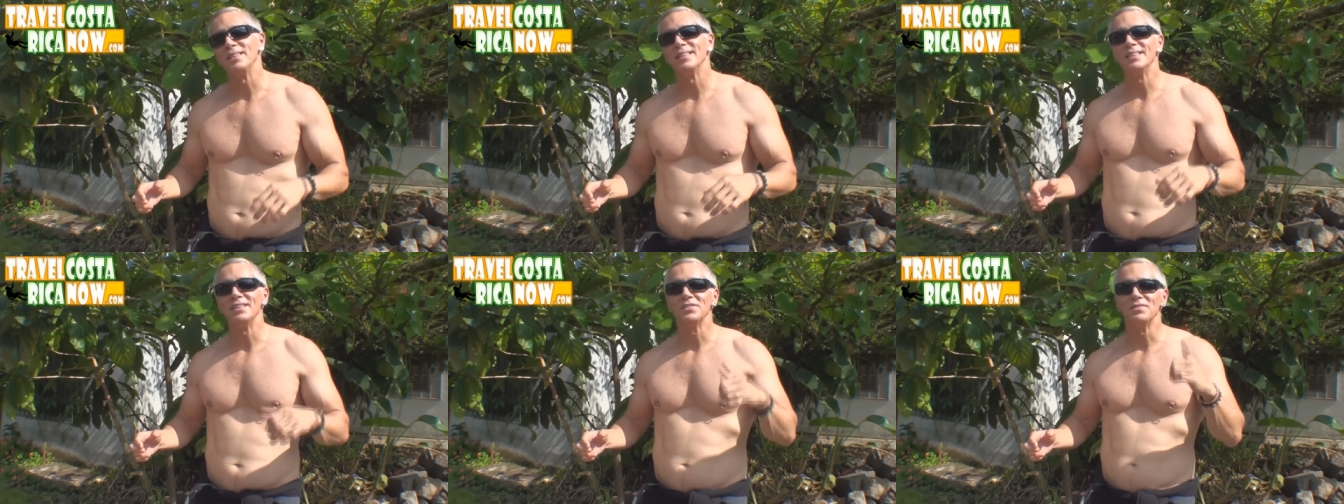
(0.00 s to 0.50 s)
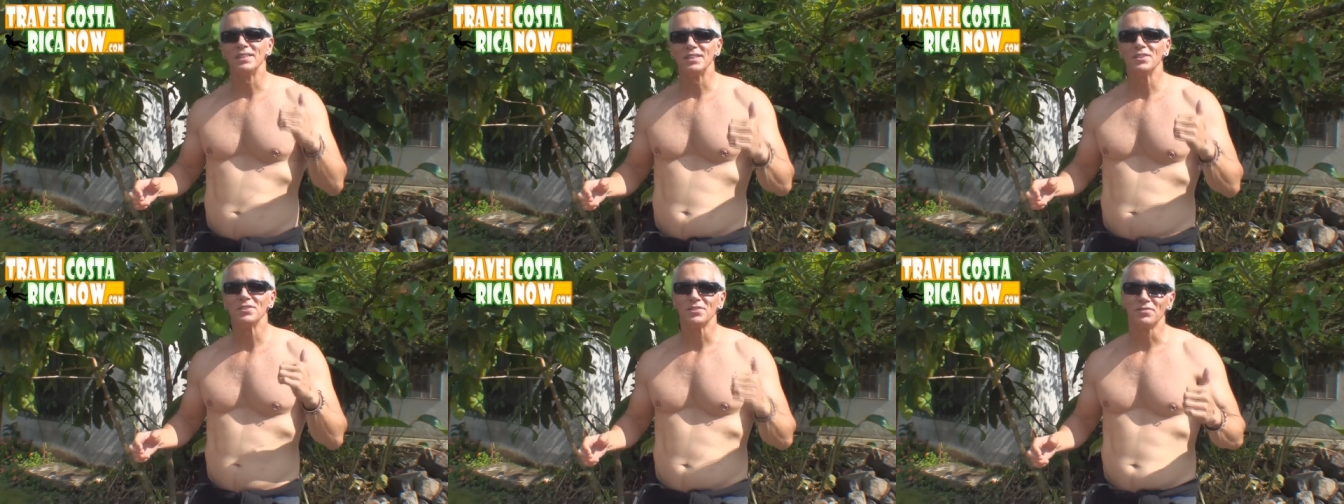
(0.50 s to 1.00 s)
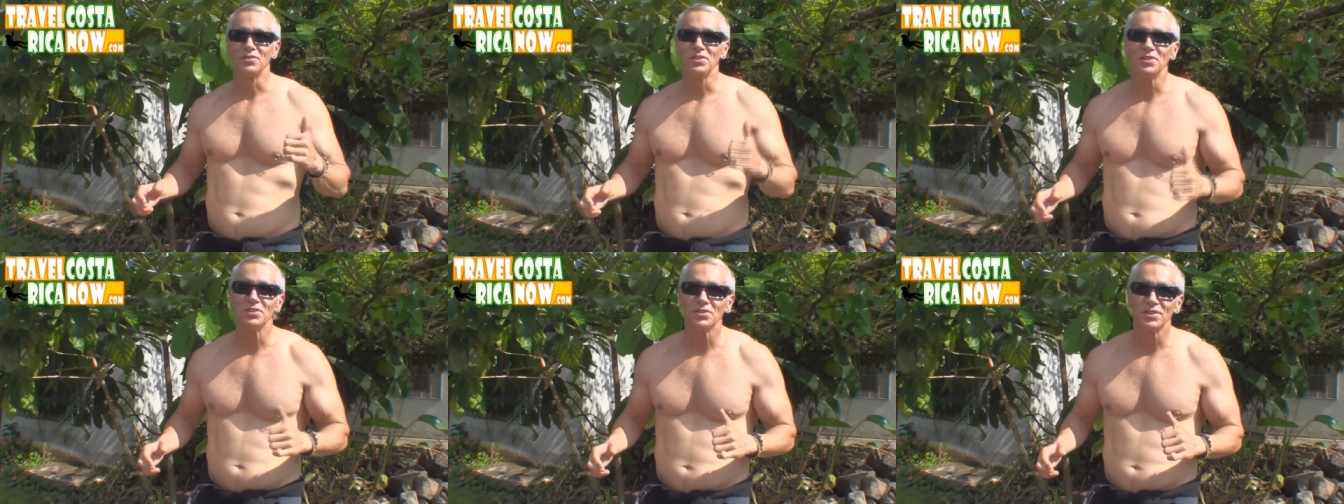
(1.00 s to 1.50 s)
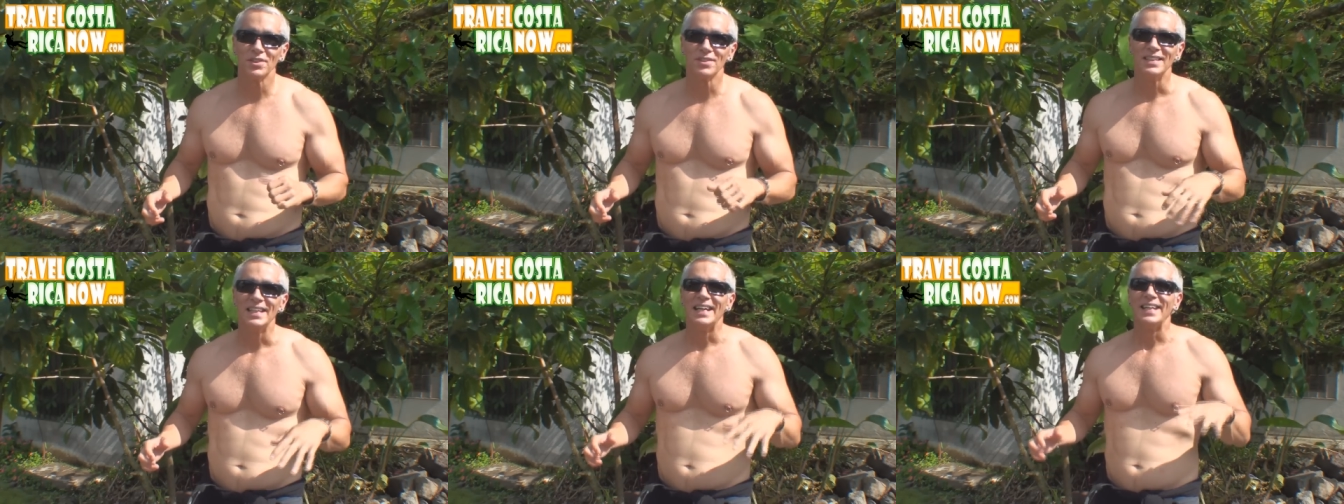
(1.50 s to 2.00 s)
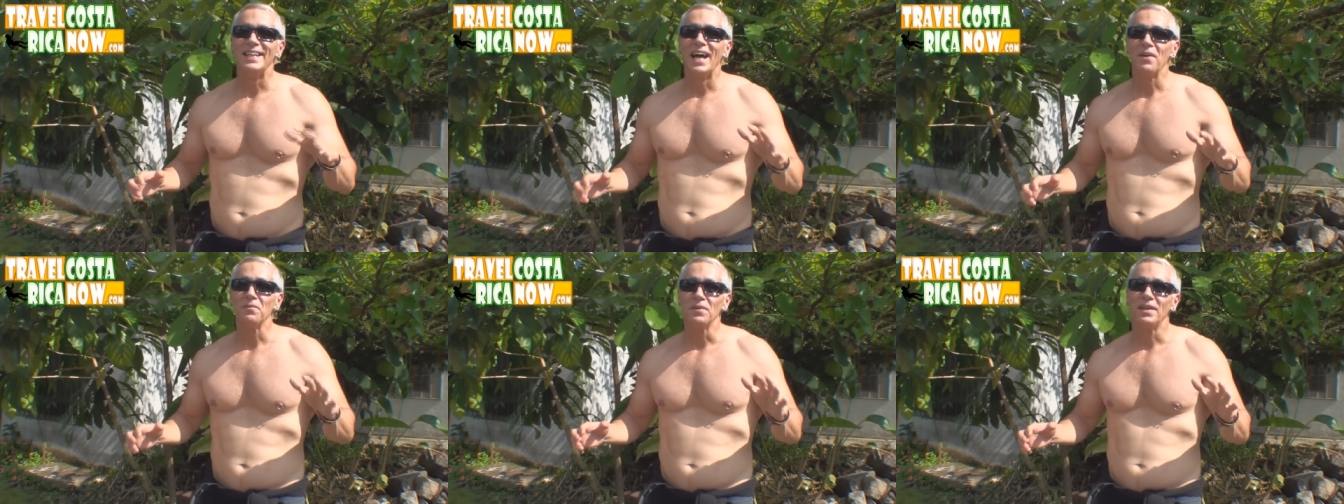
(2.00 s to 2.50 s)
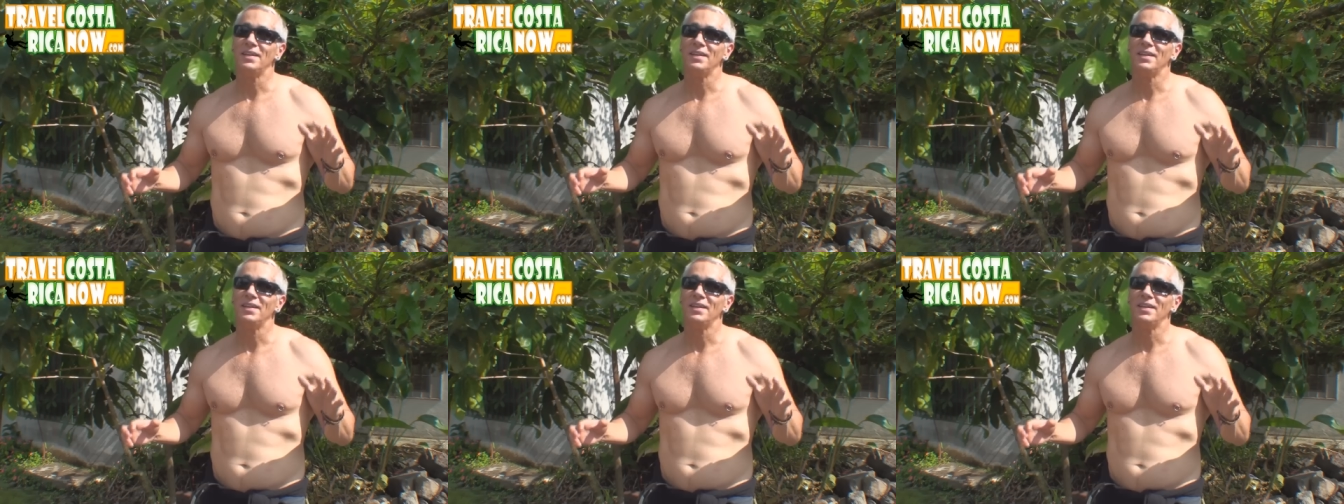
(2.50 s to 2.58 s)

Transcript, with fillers: we did these videos a few years ago, not